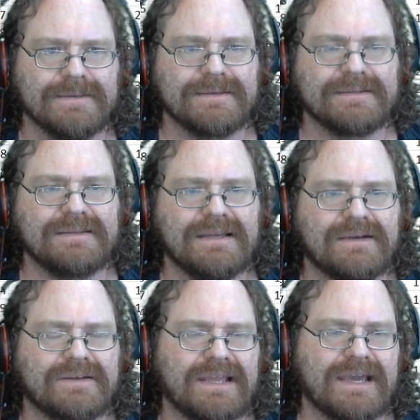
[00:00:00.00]

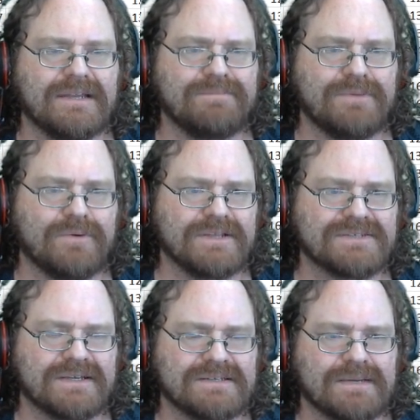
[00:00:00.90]
Now it added points
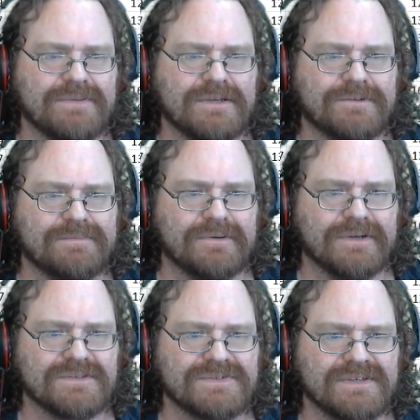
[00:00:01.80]
on top of the other
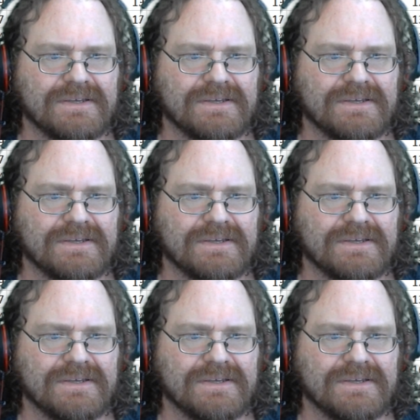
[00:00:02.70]
points.